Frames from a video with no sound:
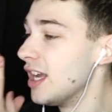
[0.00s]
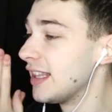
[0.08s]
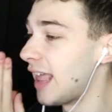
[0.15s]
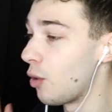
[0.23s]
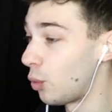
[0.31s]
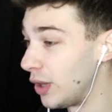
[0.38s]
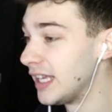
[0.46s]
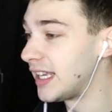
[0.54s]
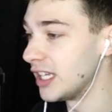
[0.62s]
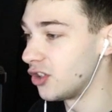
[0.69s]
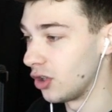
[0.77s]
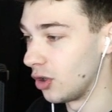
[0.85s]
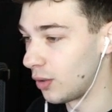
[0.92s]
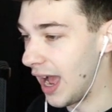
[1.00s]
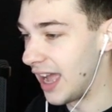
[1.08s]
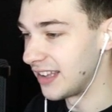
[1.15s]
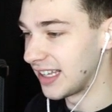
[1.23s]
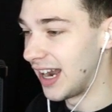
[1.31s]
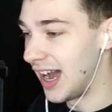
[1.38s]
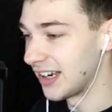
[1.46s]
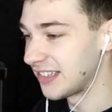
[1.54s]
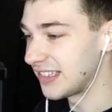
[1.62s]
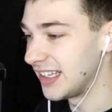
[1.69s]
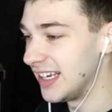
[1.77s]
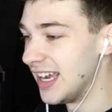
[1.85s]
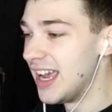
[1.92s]
that we could do, guys. And
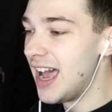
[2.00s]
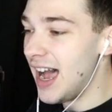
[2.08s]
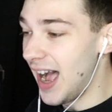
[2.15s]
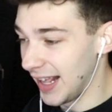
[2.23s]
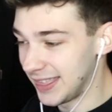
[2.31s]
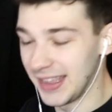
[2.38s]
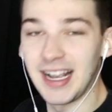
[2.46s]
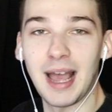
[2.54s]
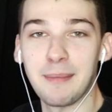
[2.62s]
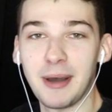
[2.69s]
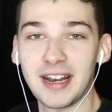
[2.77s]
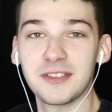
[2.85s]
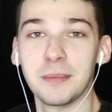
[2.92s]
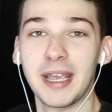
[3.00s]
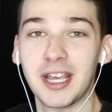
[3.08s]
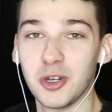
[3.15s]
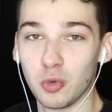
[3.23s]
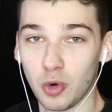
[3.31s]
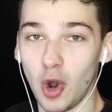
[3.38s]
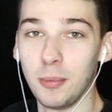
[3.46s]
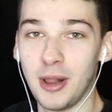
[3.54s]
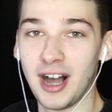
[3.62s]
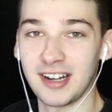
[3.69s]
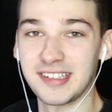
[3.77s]
honestly, I think I might have to make a new Roblox